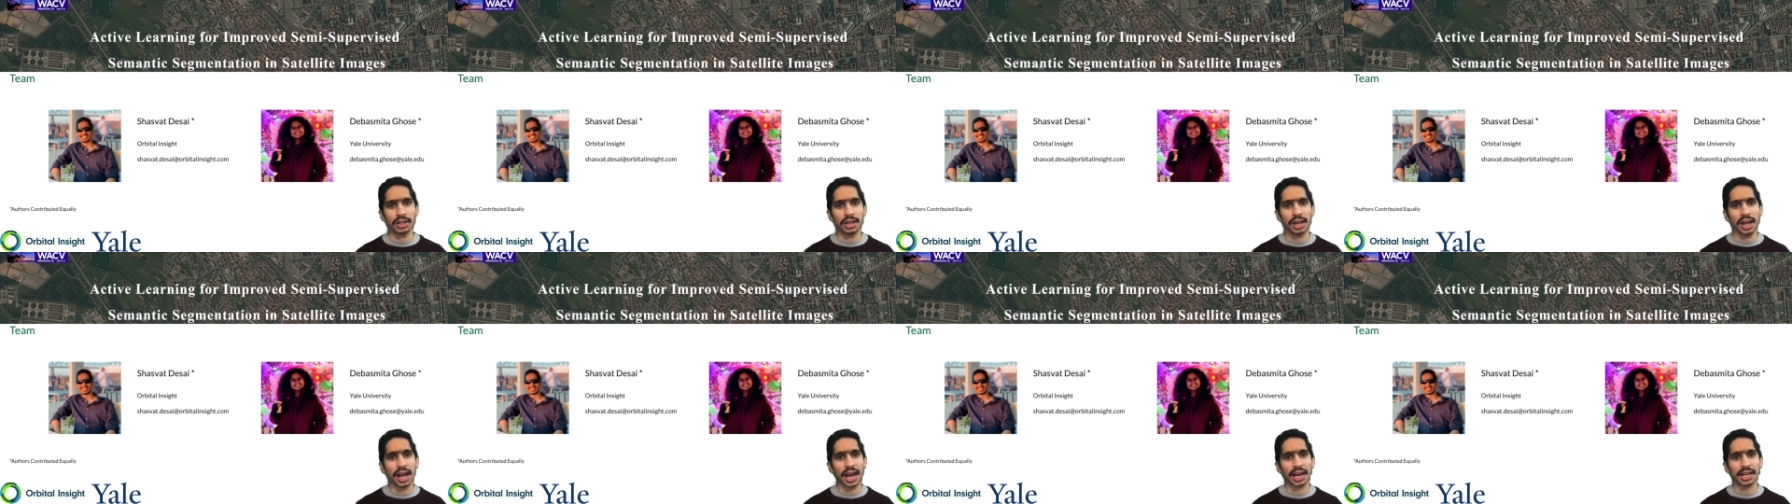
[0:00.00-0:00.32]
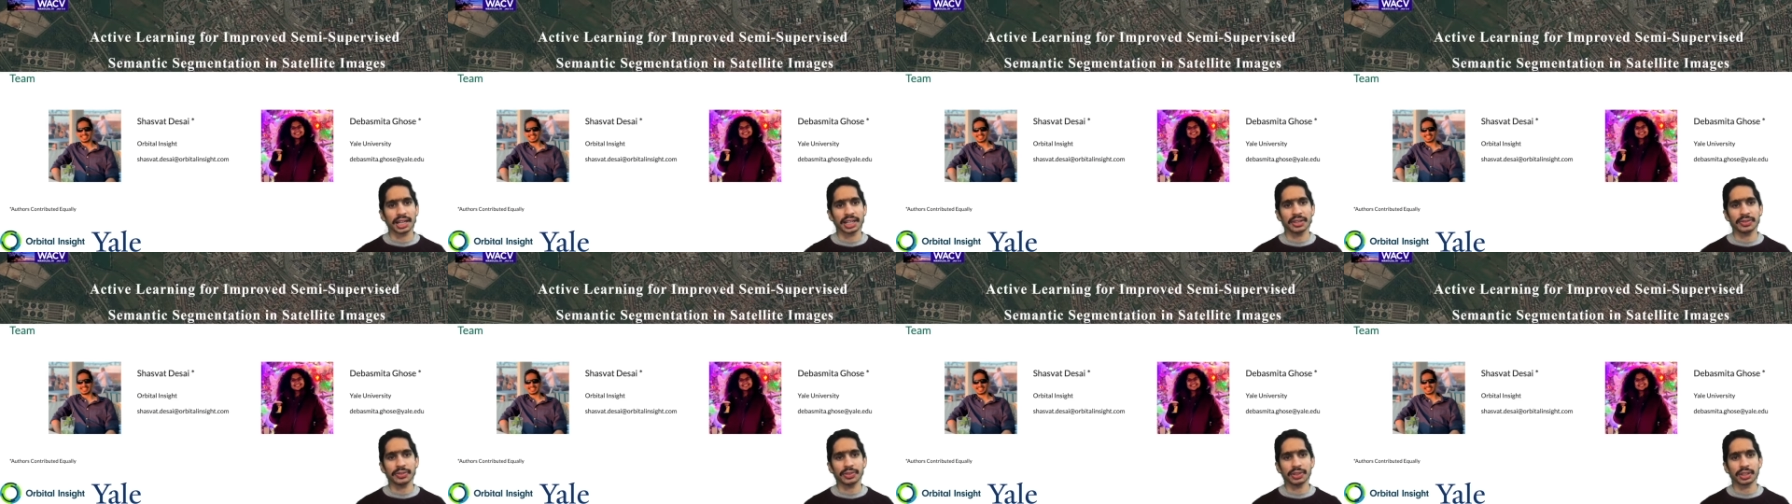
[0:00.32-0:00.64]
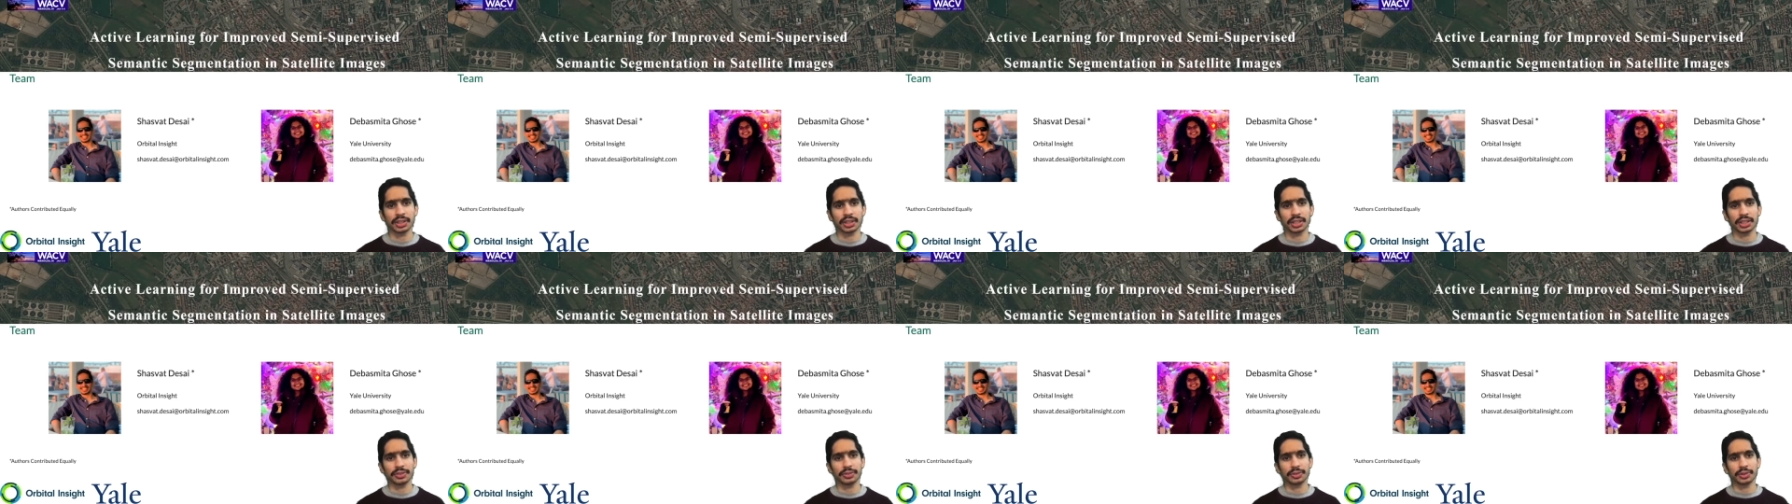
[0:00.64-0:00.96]
active
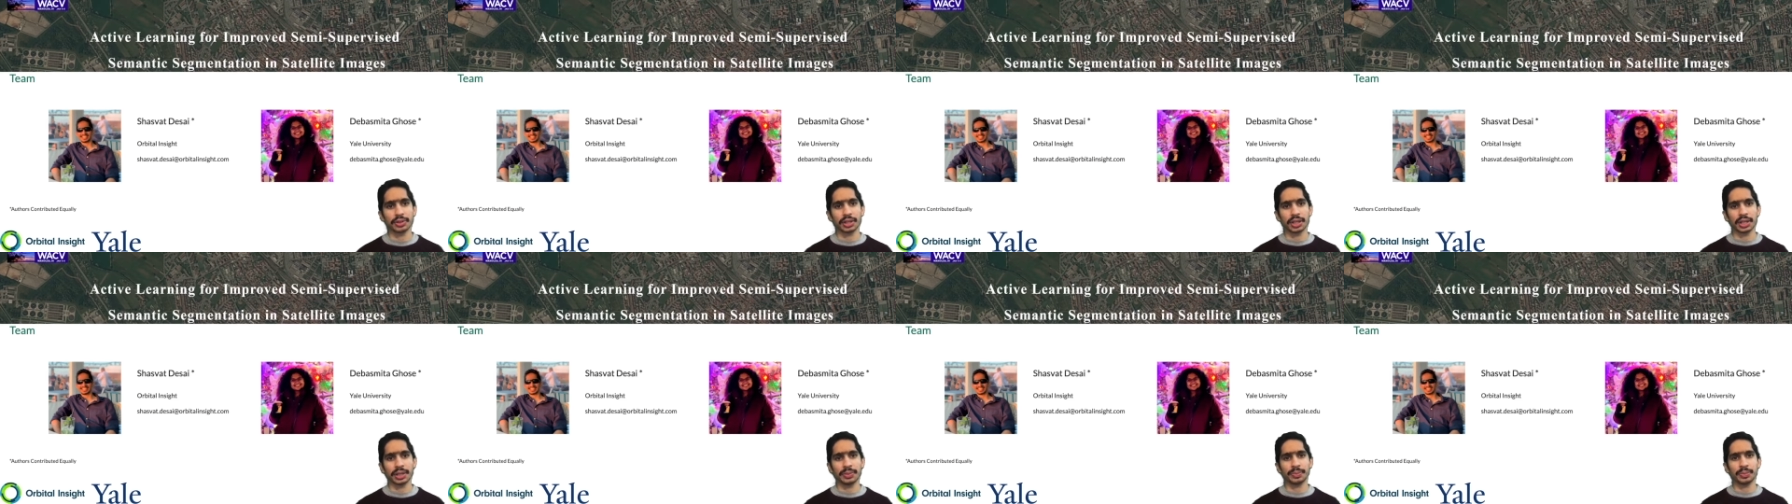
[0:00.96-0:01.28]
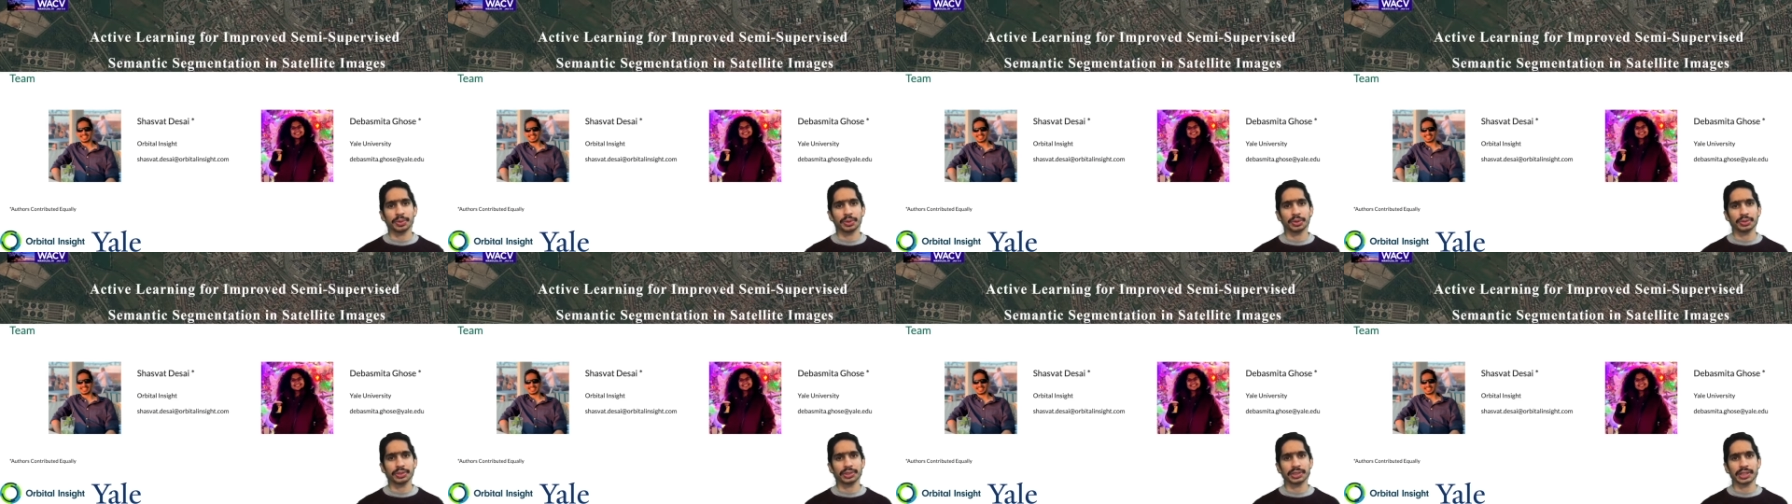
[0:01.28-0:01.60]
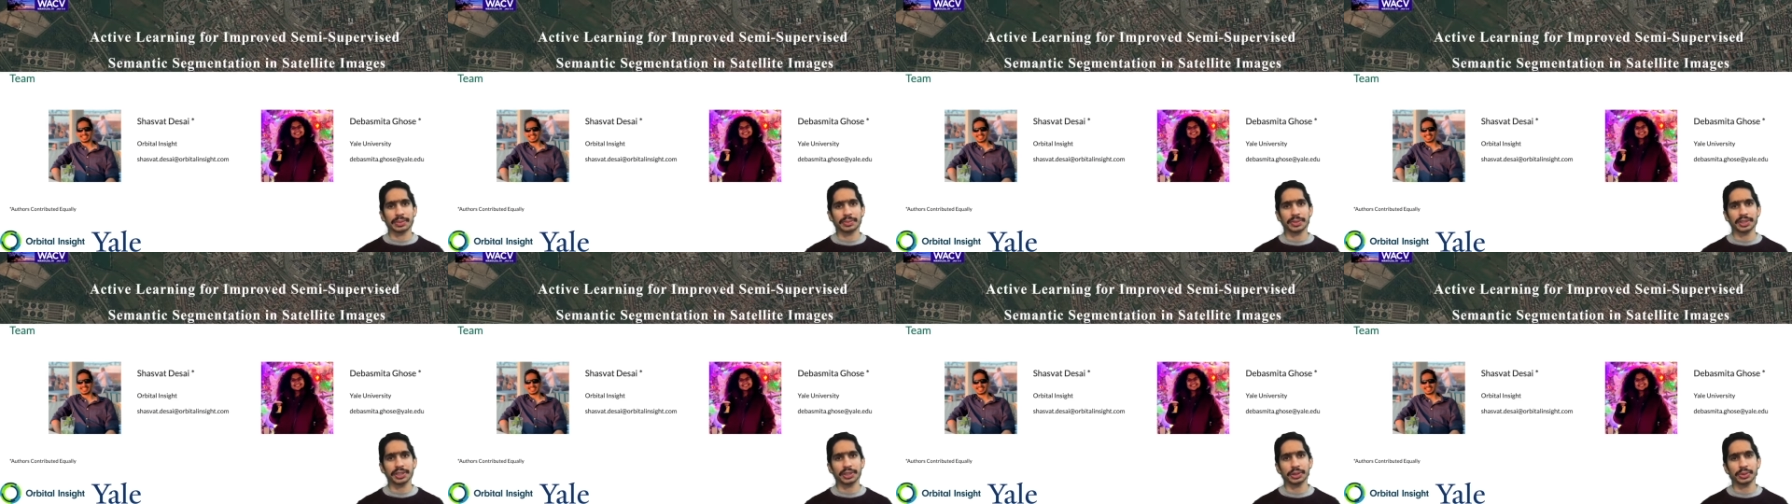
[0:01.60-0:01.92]
learning for improved
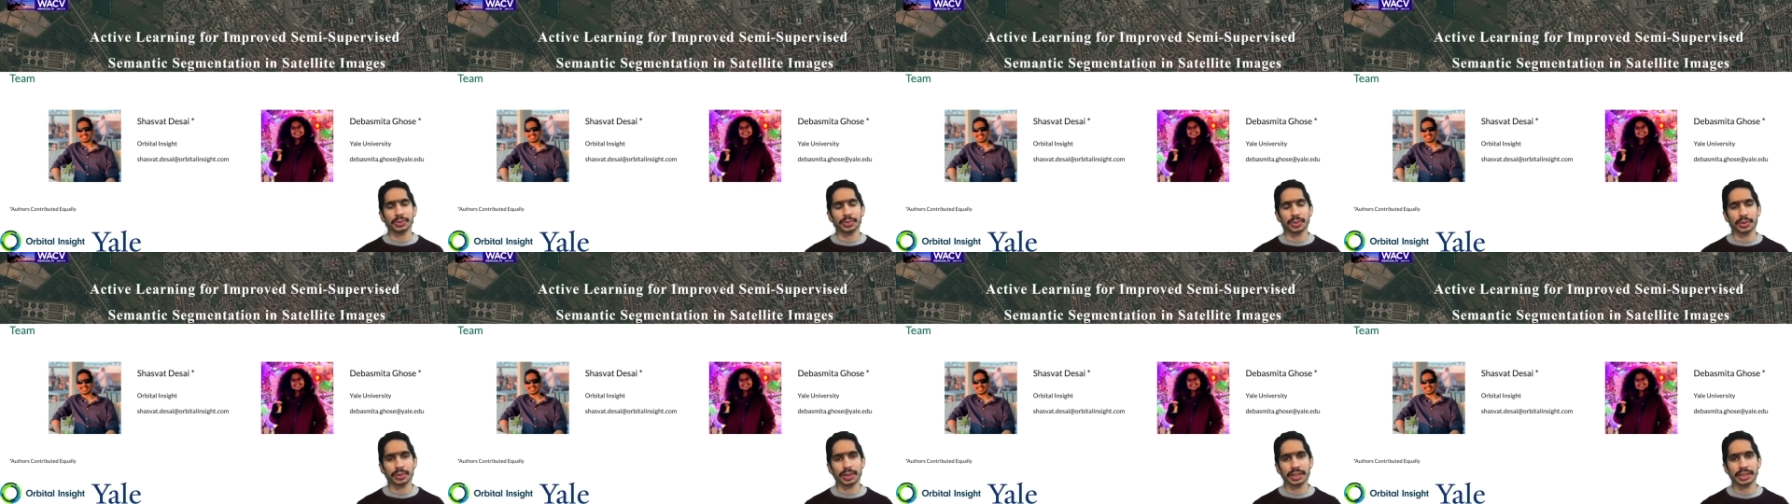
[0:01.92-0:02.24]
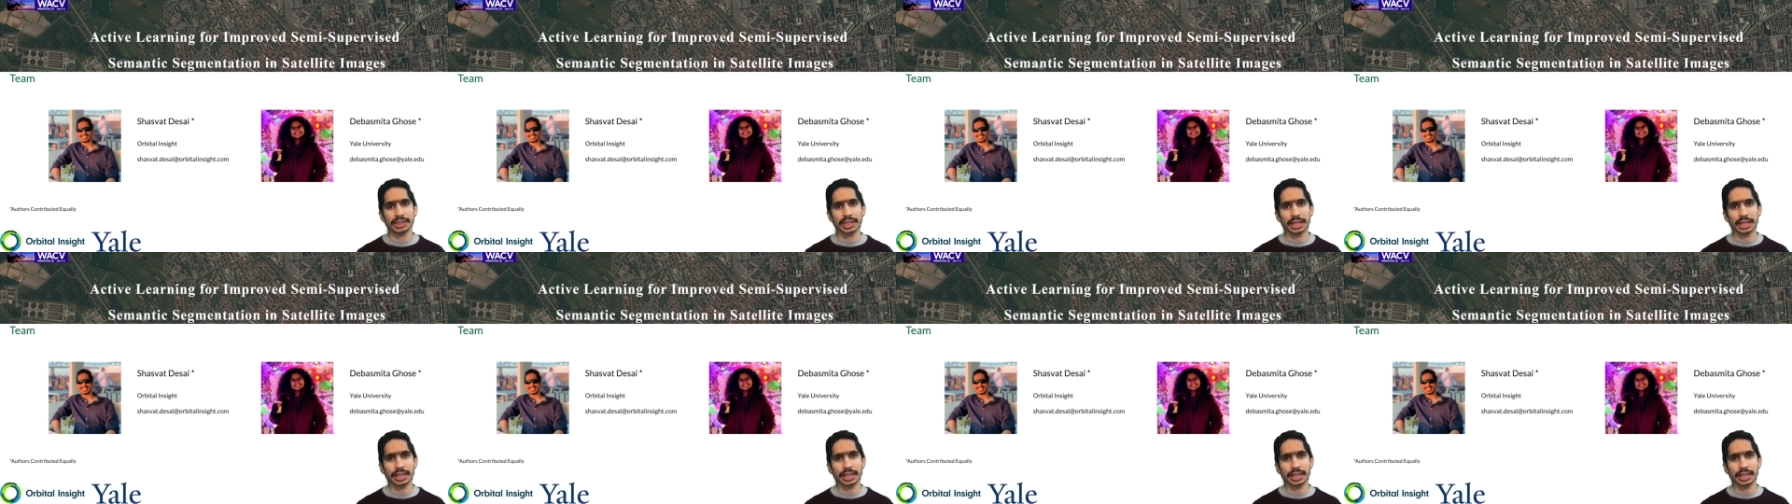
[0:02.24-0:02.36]
semi-supervised